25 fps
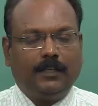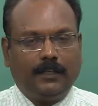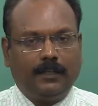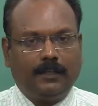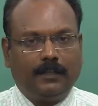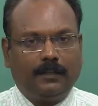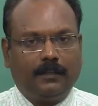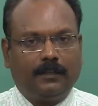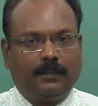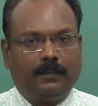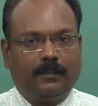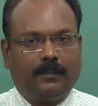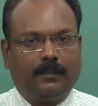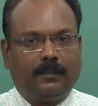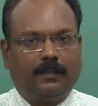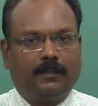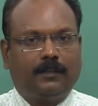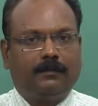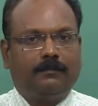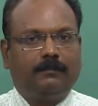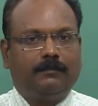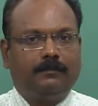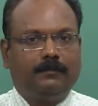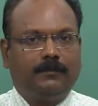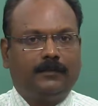they
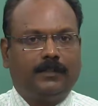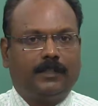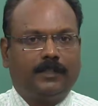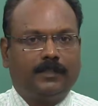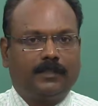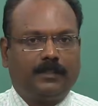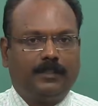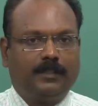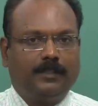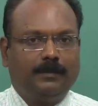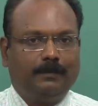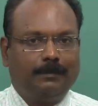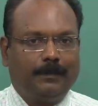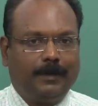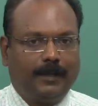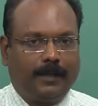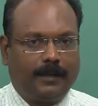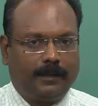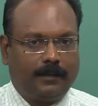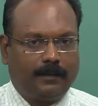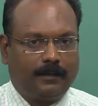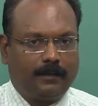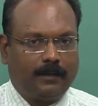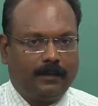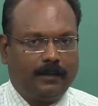come dressed in
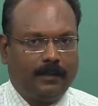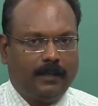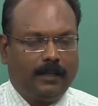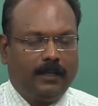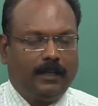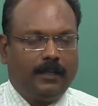black.